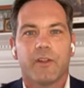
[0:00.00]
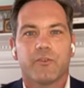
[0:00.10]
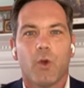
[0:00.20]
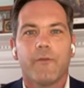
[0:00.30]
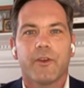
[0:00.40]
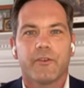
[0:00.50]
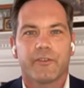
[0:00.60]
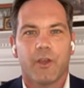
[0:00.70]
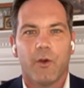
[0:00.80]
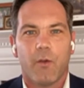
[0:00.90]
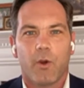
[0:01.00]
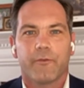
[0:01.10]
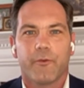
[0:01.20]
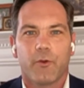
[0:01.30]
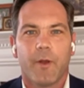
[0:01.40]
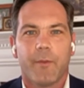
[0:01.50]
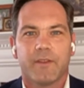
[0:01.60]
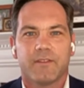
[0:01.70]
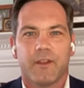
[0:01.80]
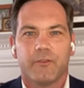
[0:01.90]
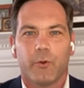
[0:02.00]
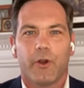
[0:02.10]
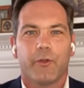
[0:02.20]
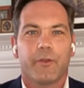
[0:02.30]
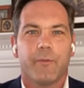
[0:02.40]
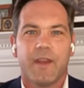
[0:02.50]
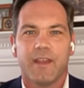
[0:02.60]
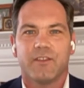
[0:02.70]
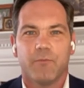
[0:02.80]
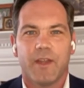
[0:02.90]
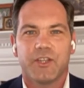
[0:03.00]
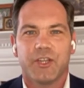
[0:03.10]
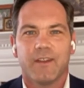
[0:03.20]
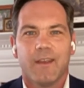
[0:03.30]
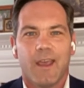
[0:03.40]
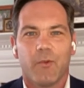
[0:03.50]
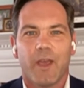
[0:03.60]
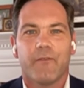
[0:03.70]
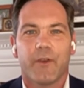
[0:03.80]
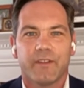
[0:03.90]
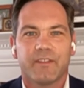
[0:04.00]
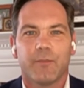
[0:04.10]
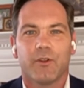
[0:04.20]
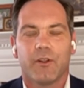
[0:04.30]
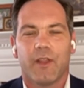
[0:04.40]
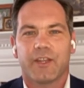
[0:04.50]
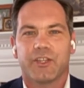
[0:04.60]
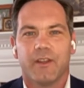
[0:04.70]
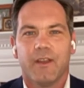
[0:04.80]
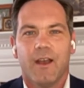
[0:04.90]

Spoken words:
12 years ago, I worked for the Republican Senatorial Committee, as you mentioned, and we had a very similar election.